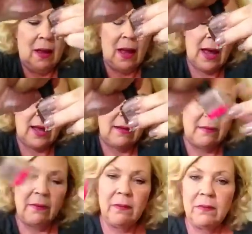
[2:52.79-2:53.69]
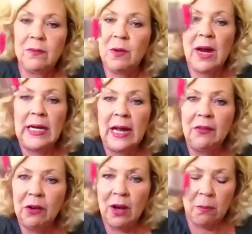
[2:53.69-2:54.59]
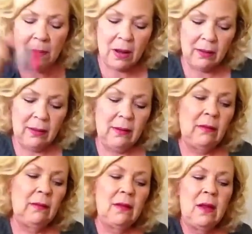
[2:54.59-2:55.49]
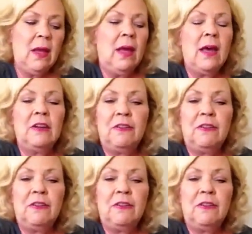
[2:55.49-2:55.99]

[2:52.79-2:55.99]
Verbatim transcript: I right after I bought this, a